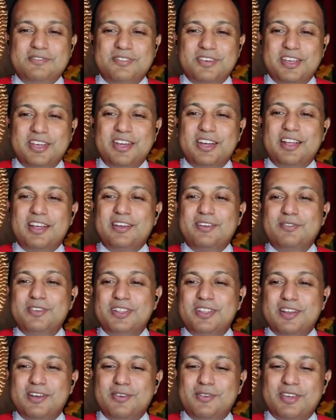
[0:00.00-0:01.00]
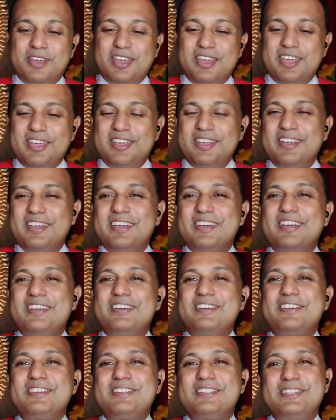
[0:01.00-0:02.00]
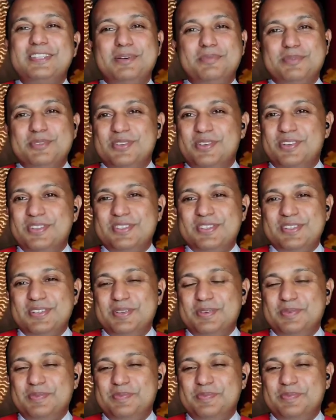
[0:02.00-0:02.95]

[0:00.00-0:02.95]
fade and wither away themselves.